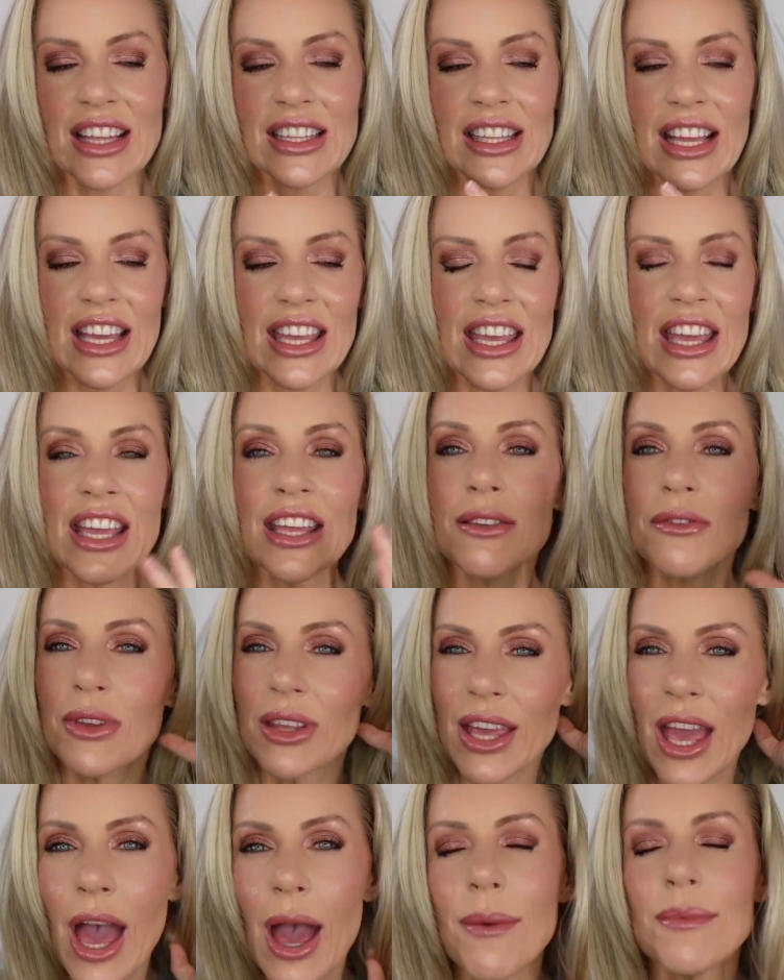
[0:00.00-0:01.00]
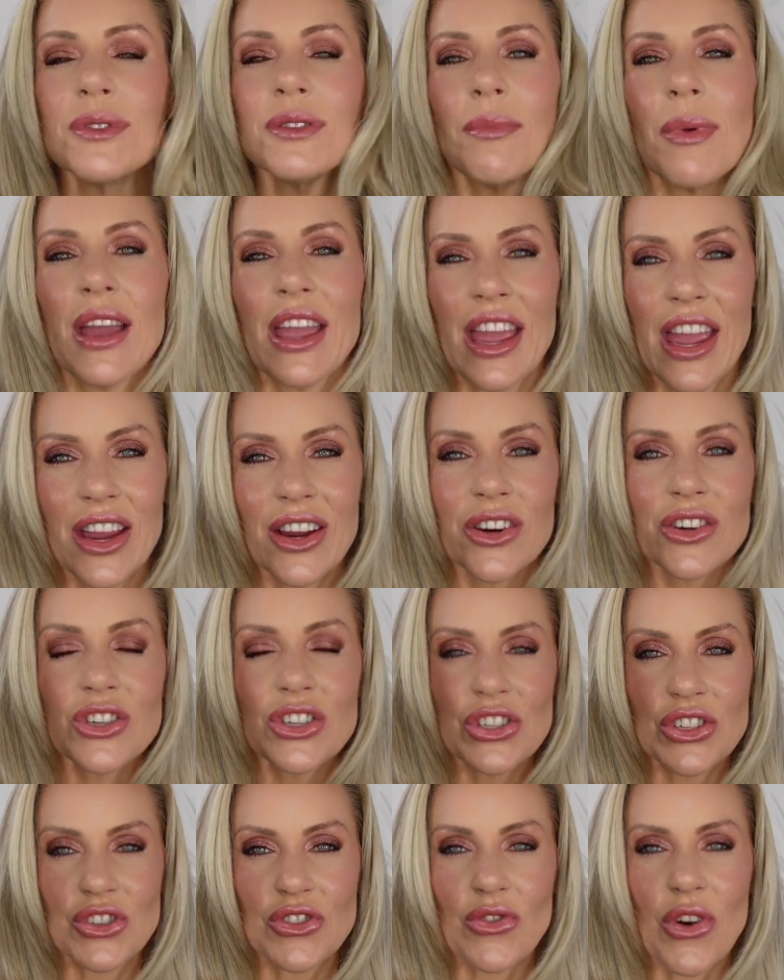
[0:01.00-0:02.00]
Like it kept my hair
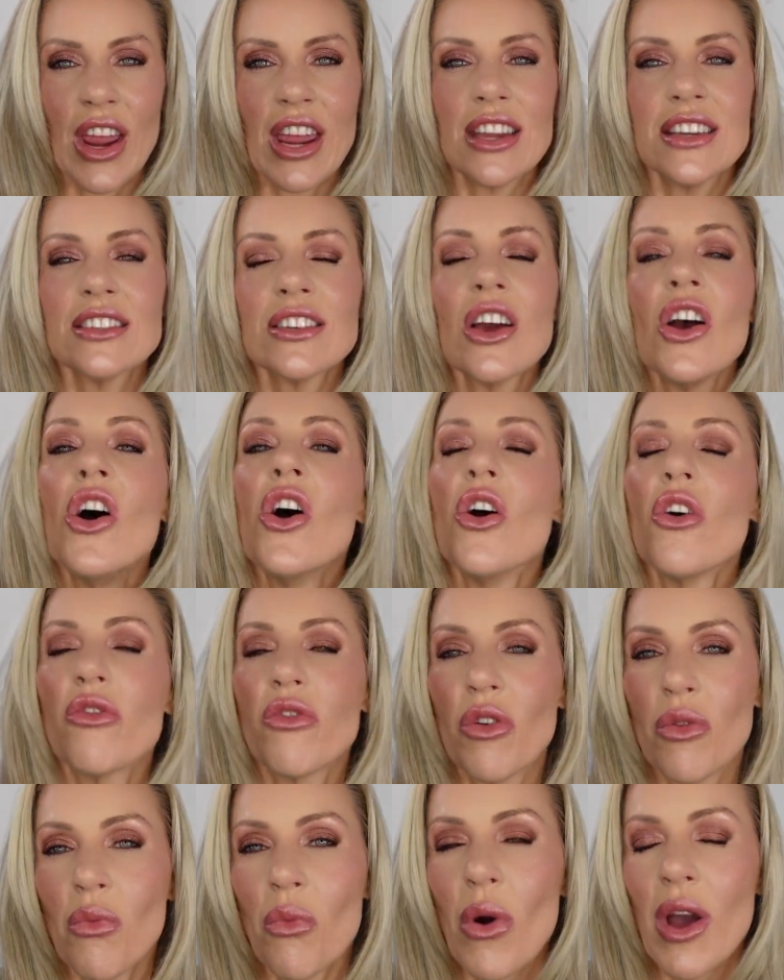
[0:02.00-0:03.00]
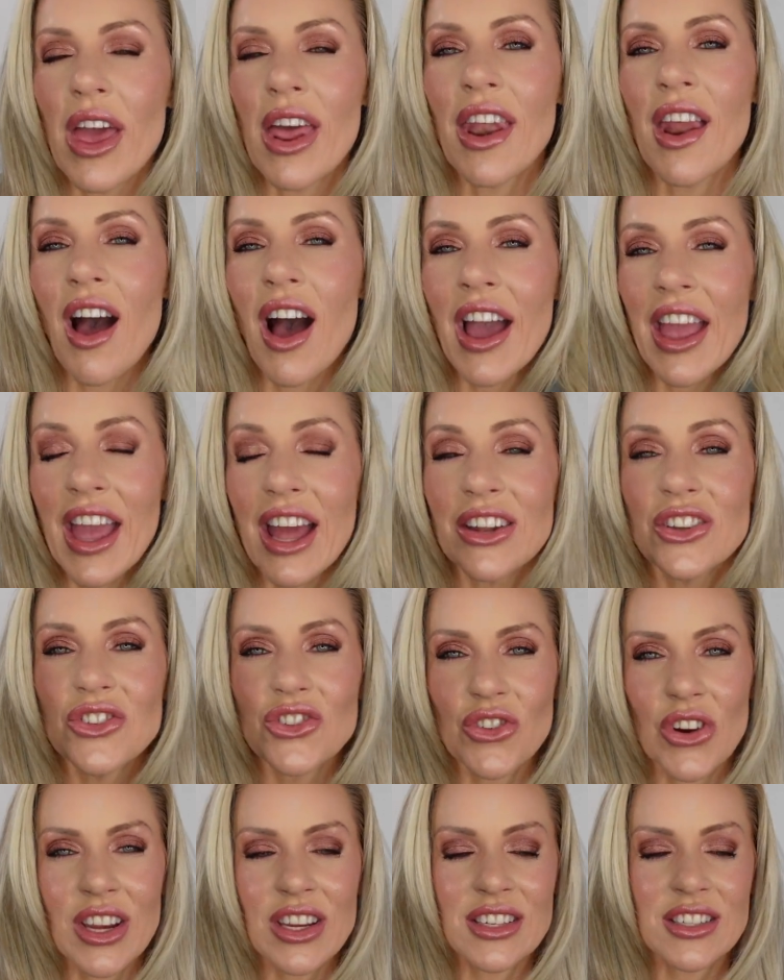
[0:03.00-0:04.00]
straight from when I had
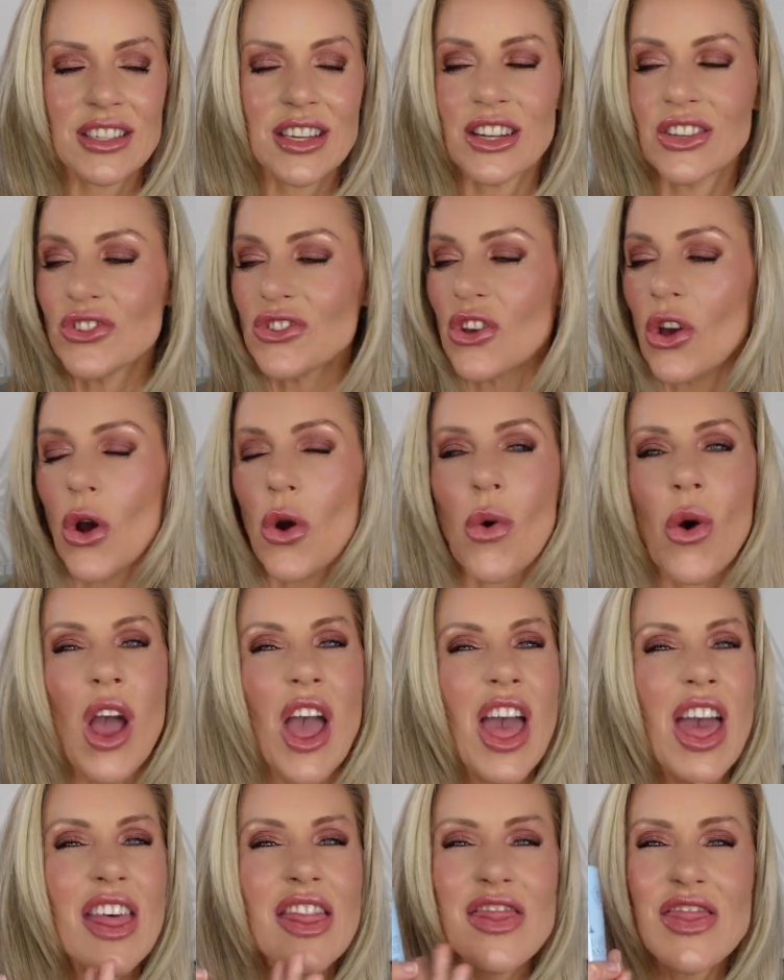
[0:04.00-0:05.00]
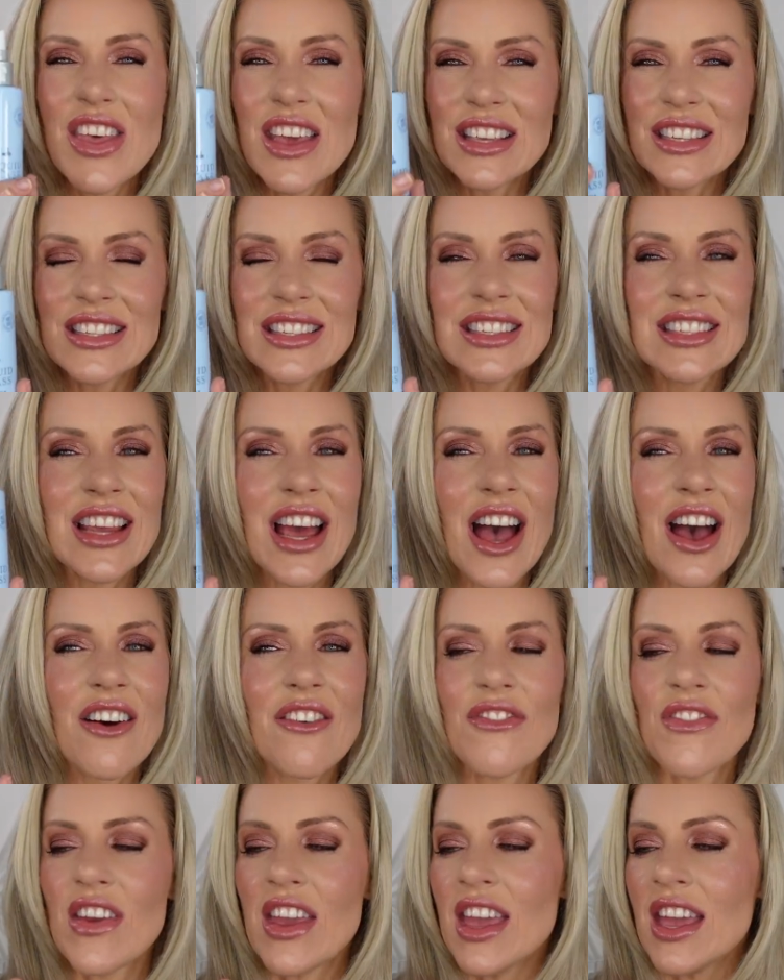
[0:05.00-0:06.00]
straightened it. So this
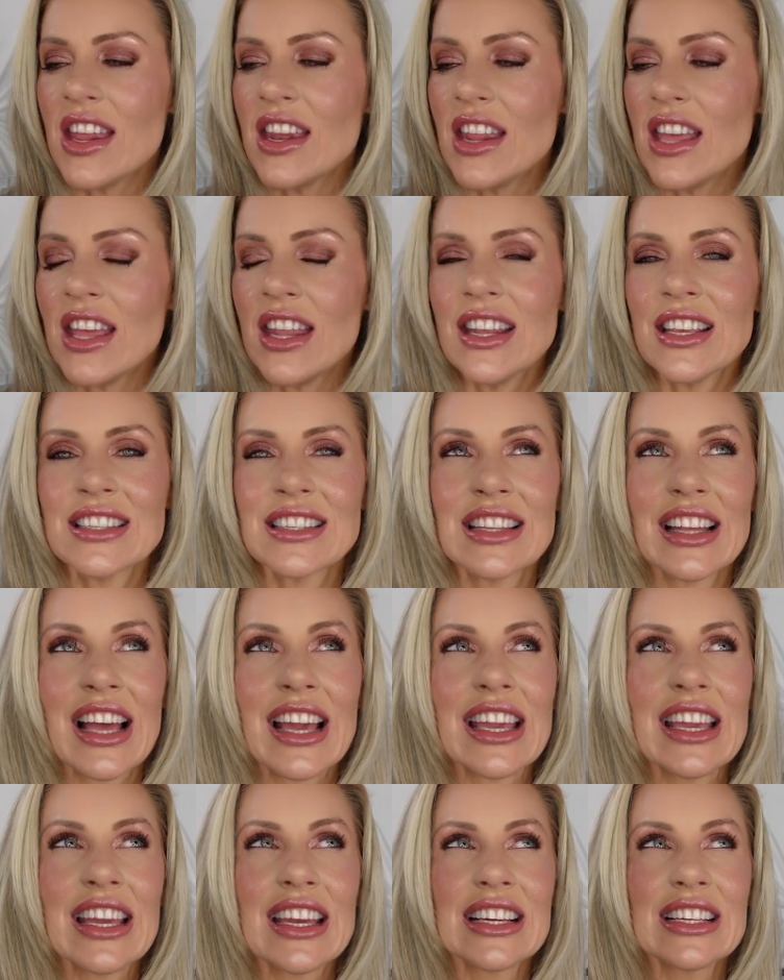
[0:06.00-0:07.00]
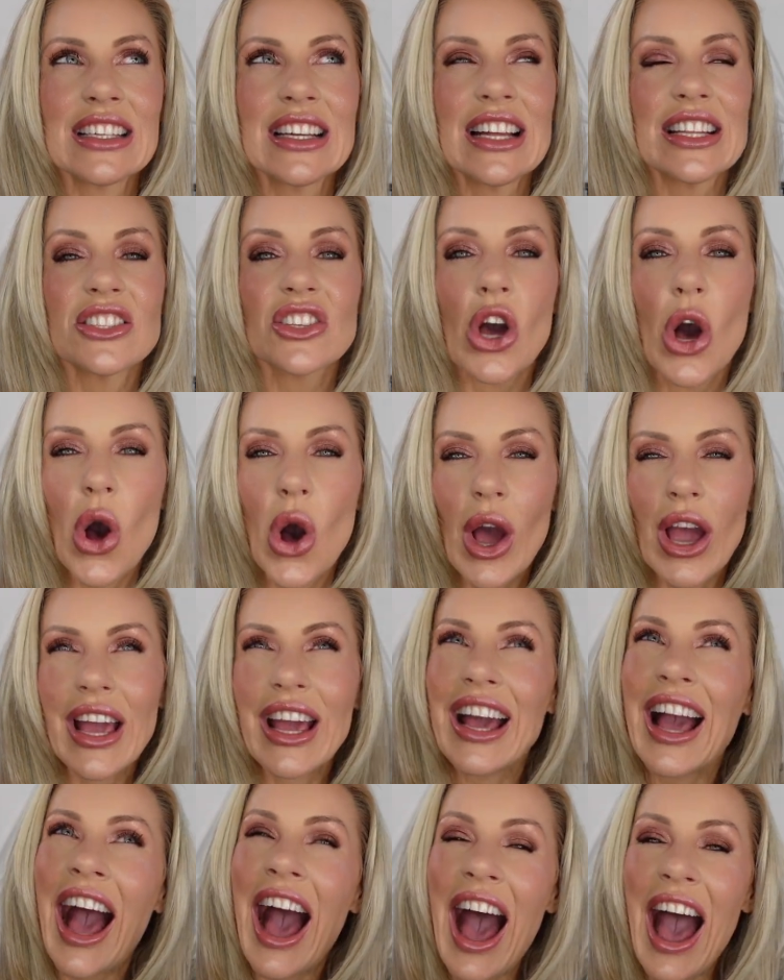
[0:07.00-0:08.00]
stuff, it it is like it's
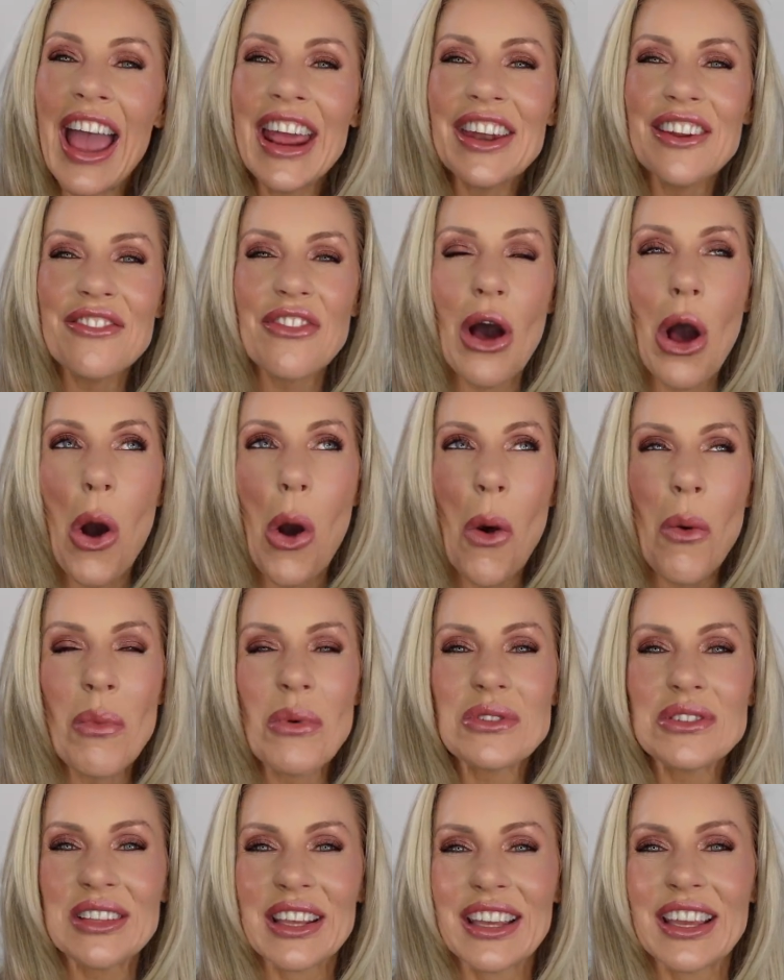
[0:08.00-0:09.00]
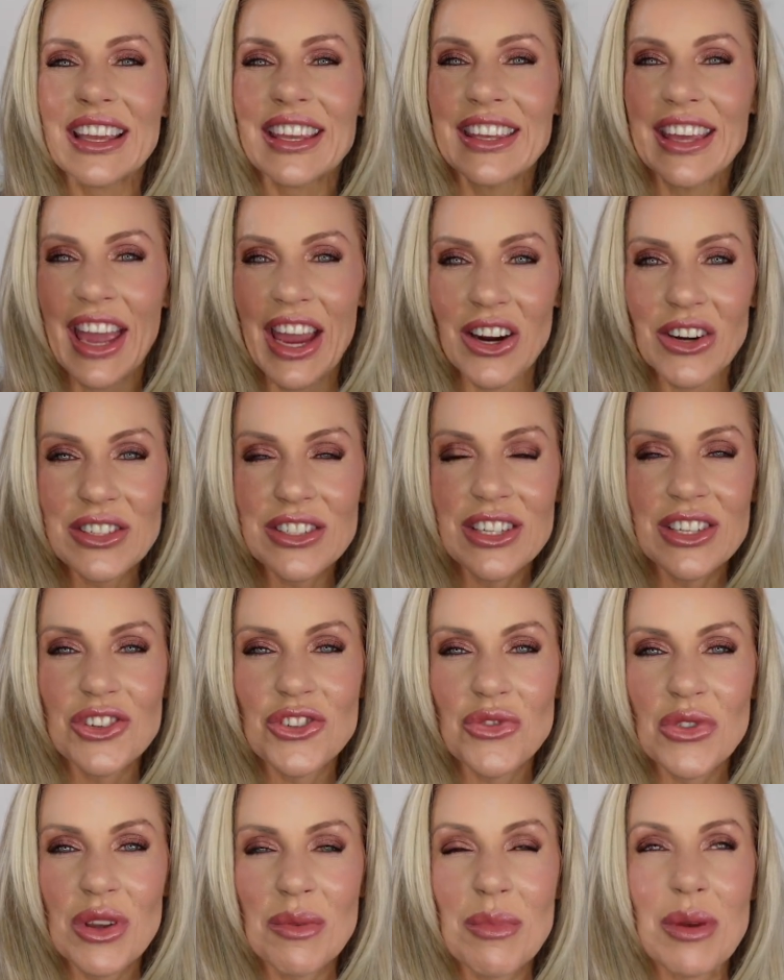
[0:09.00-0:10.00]
kind of almost like a keratin
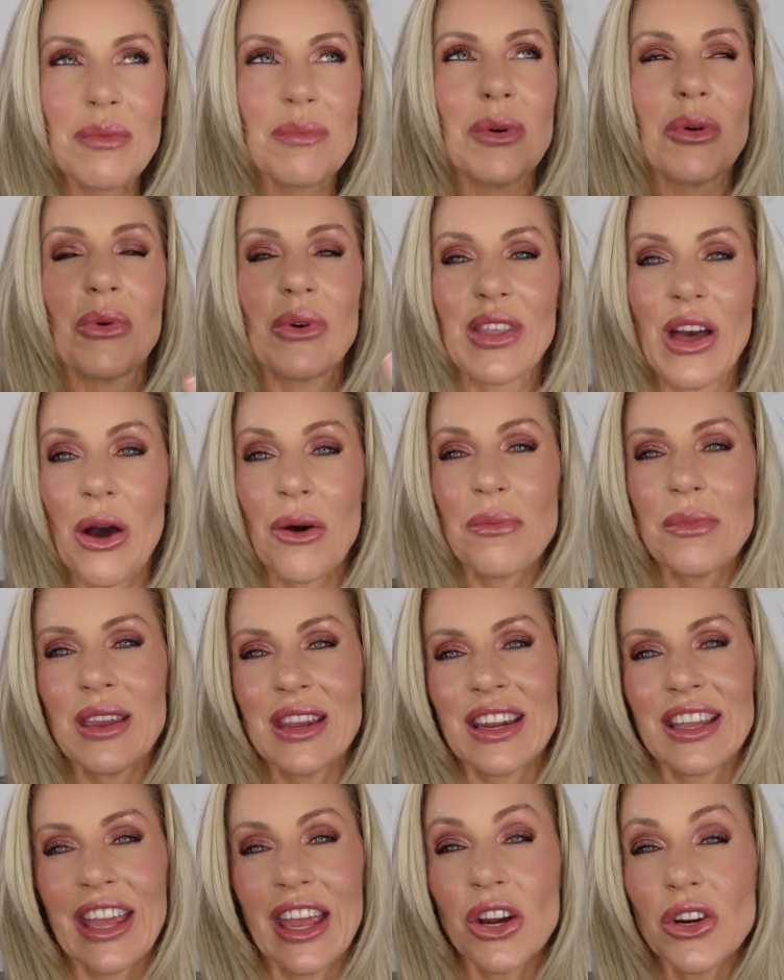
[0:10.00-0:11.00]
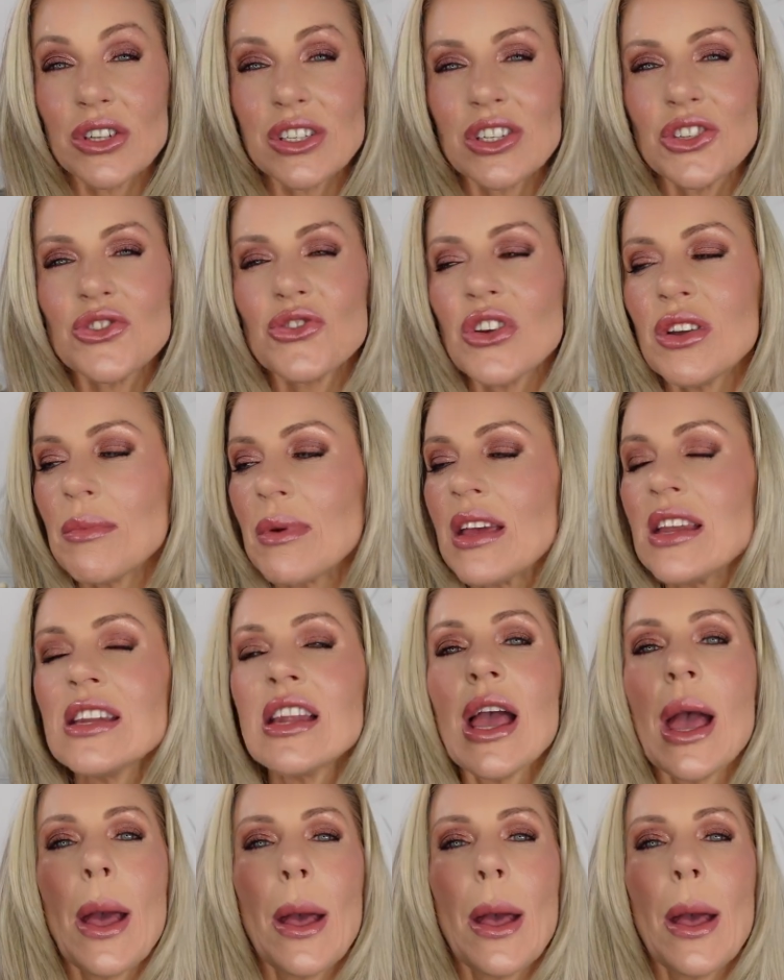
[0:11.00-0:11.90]
treatment, but without being a keratin treatment.